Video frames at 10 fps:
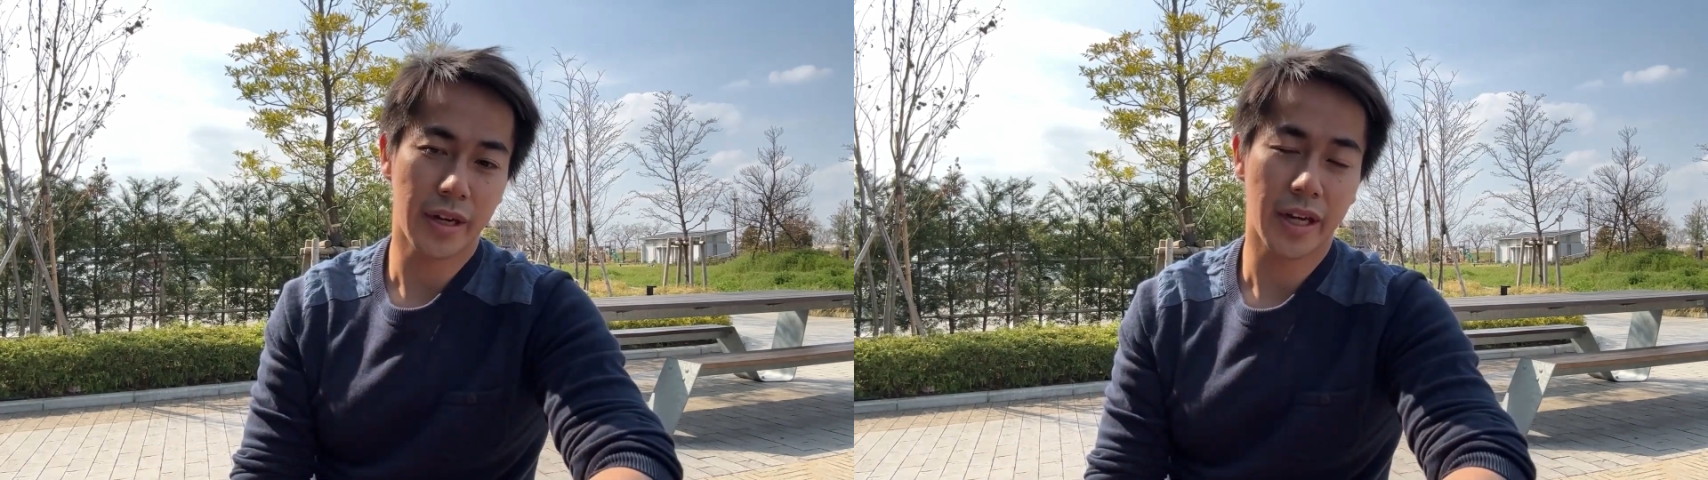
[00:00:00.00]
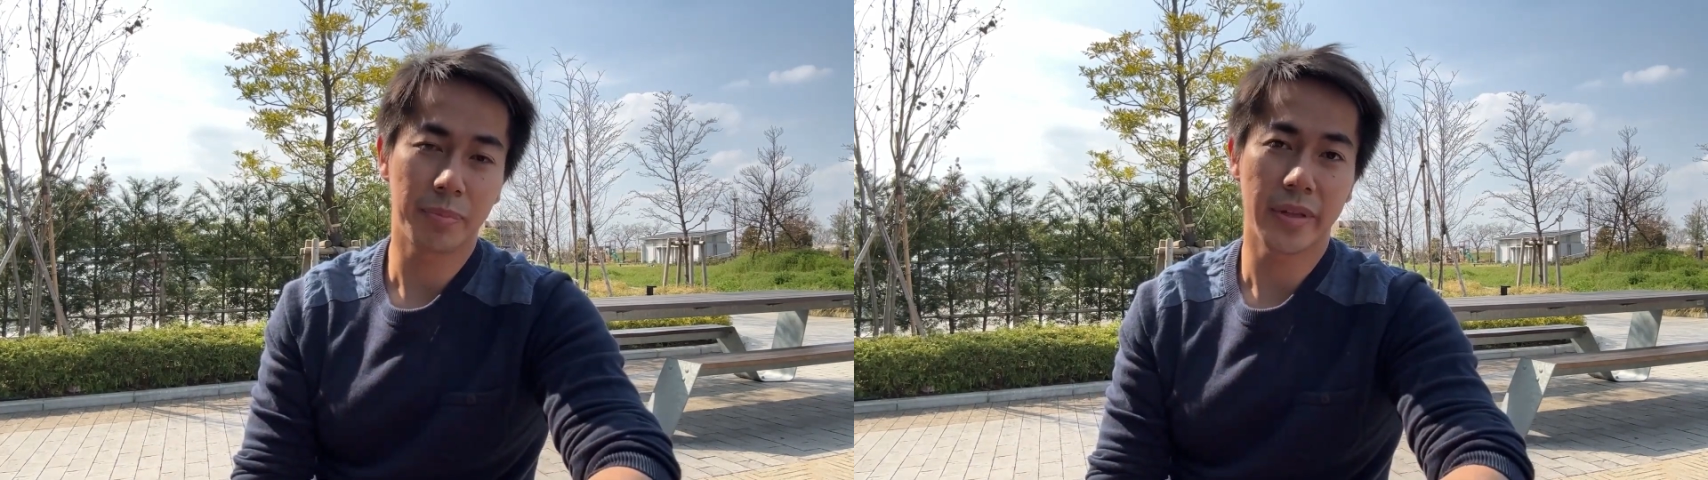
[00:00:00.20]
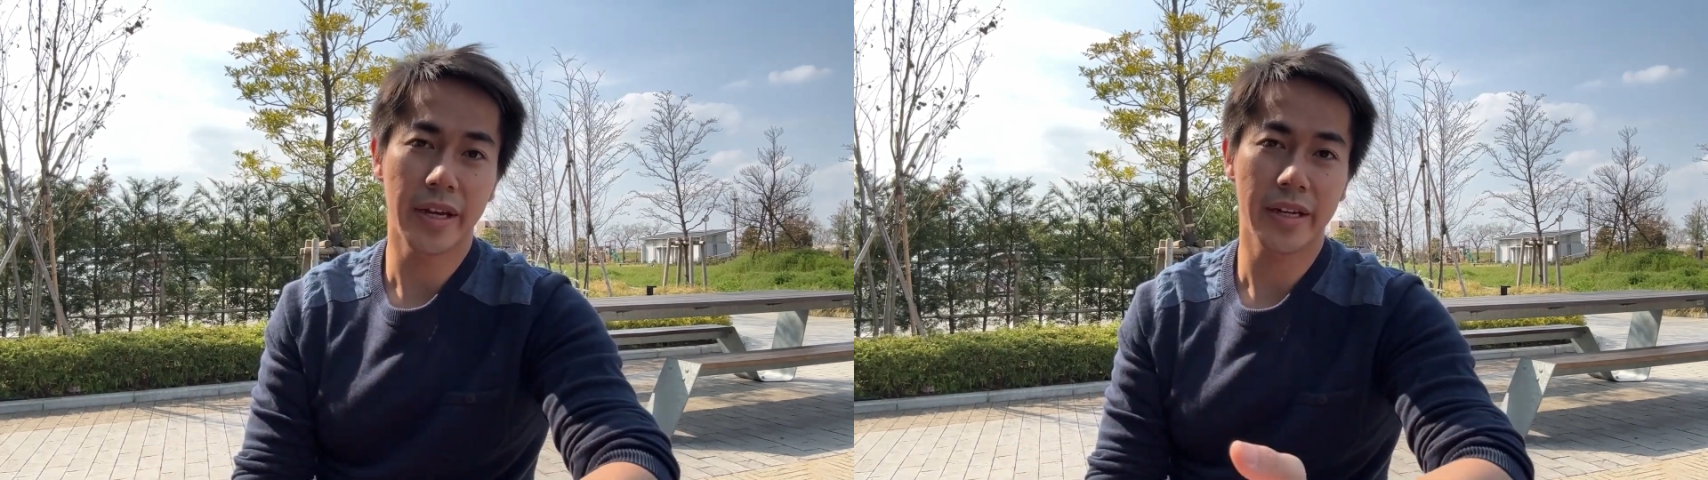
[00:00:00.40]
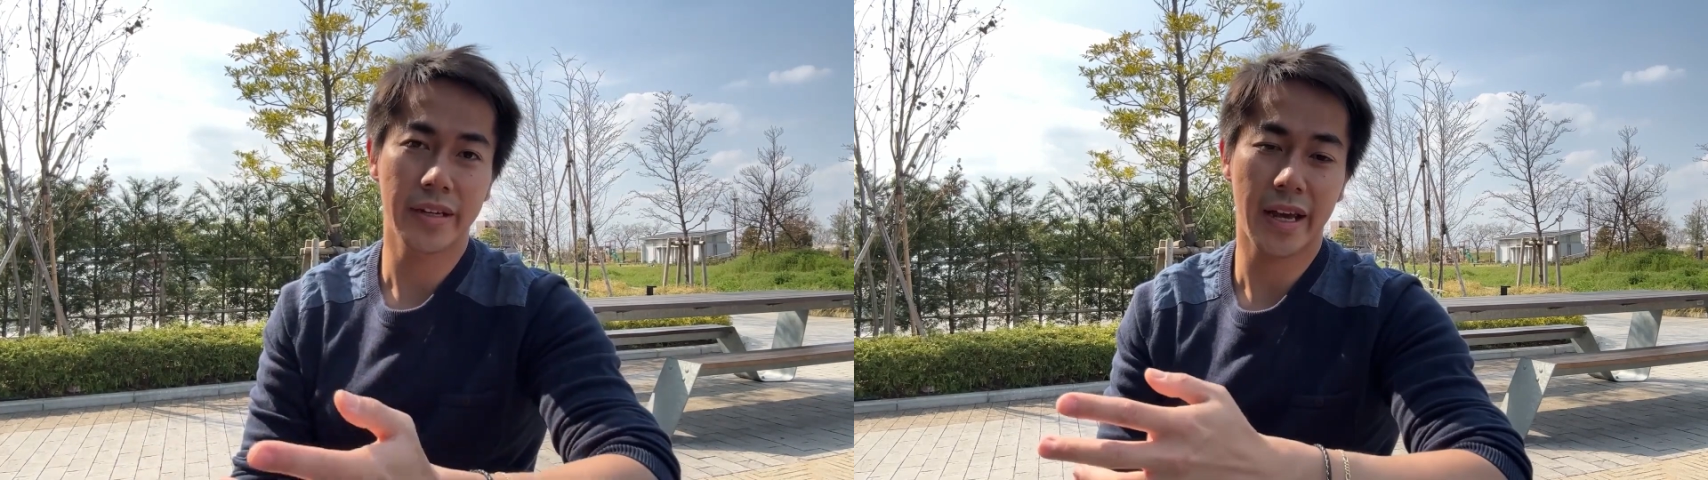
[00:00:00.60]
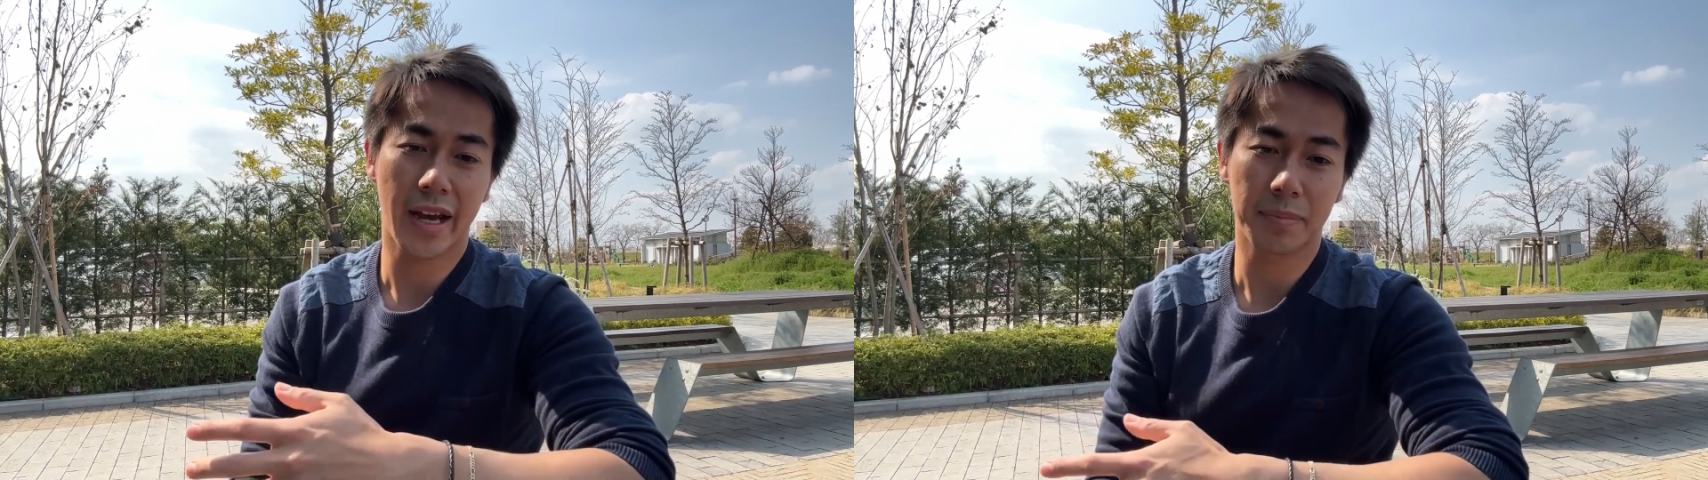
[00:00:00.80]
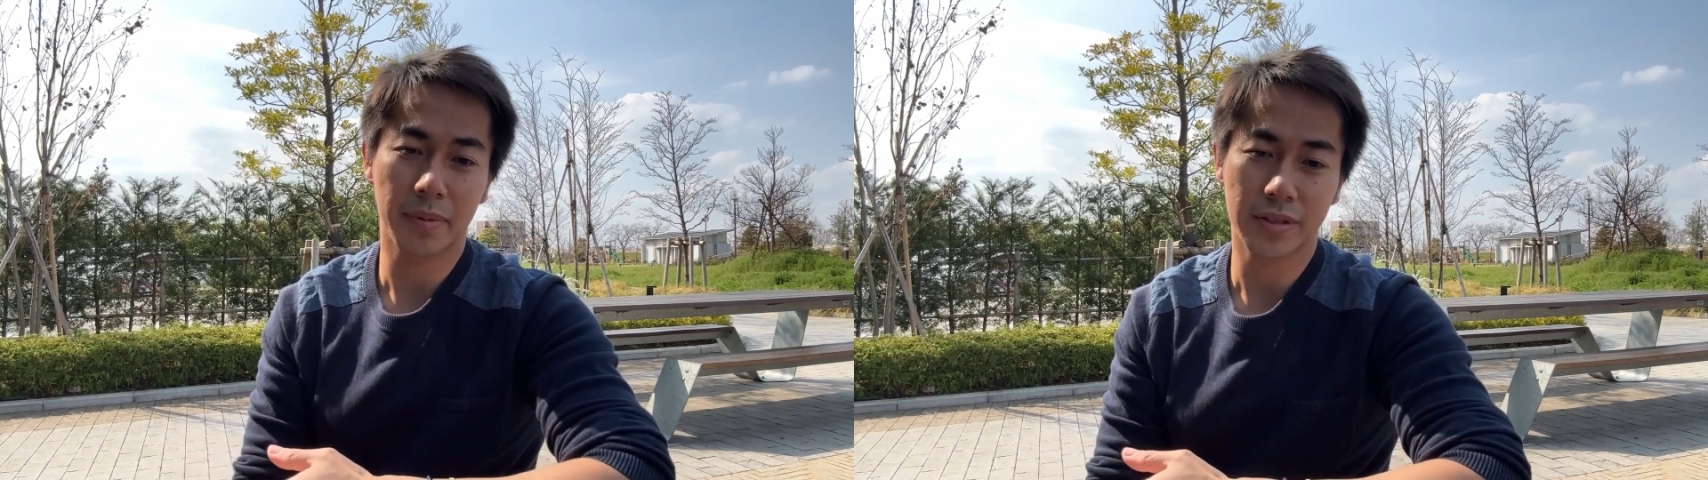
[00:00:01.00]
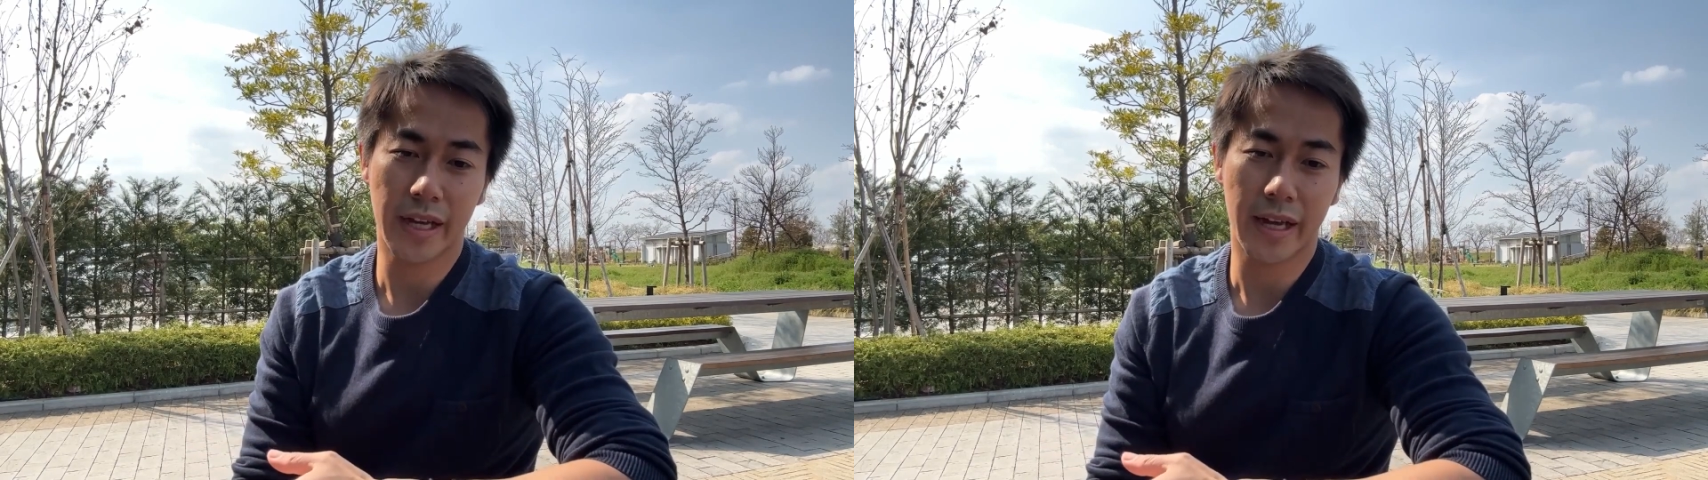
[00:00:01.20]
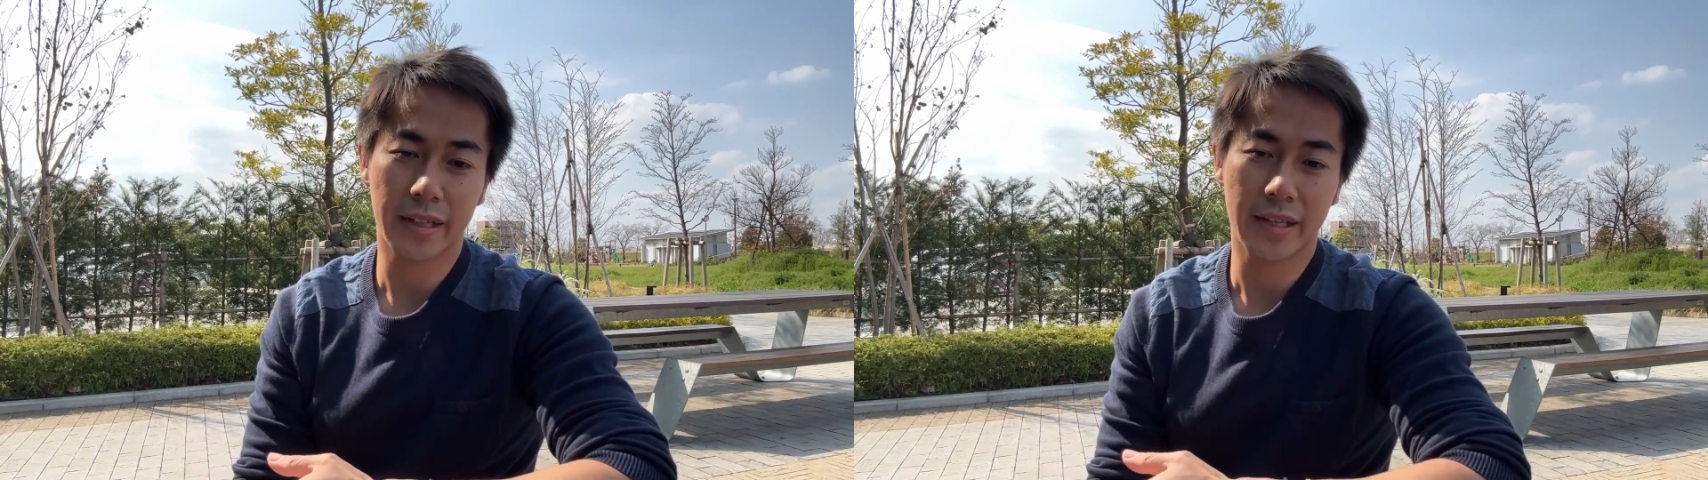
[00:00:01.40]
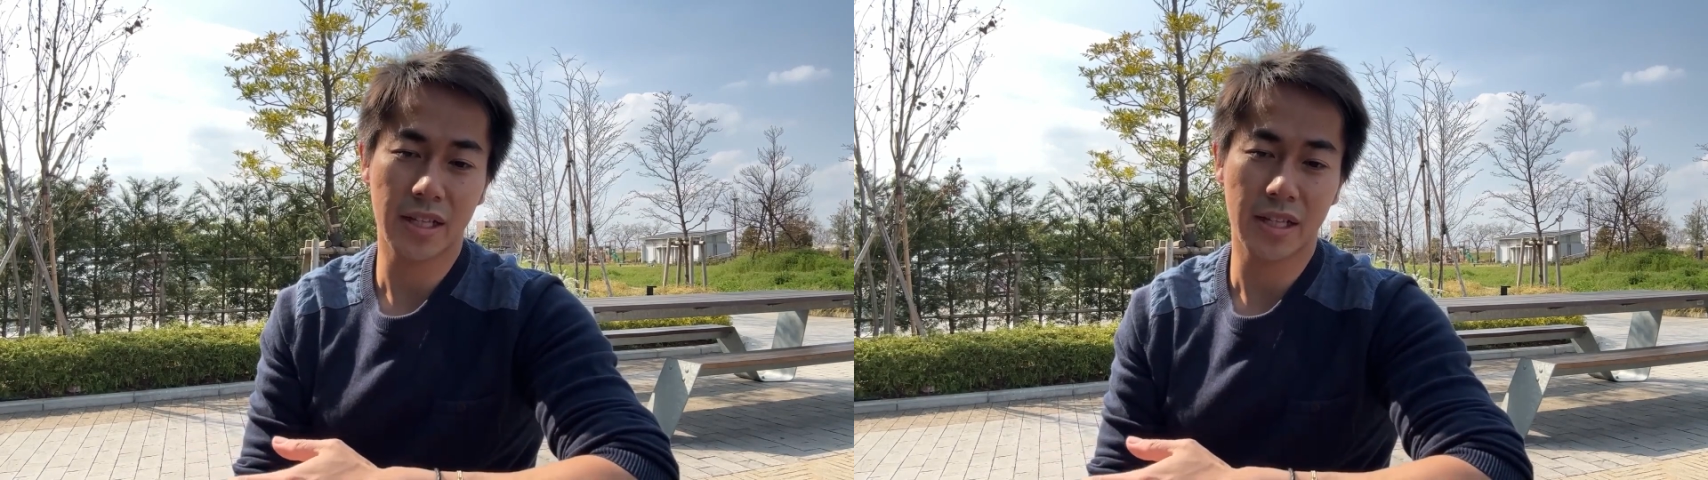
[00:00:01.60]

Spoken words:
I updated the app to add